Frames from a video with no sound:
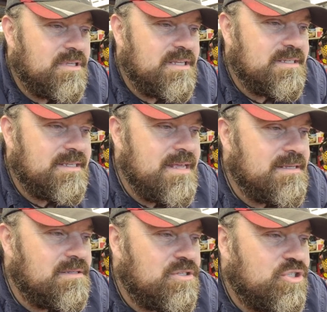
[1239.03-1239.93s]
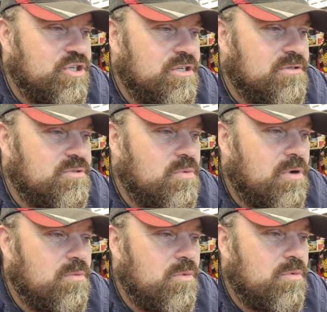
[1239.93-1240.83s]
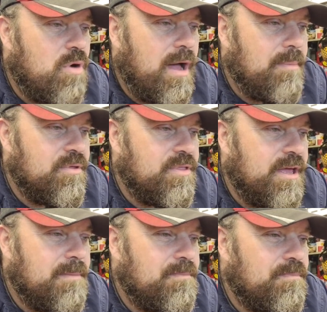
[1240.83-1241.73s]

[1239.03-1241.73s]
Did it seize in the journals? What happened there?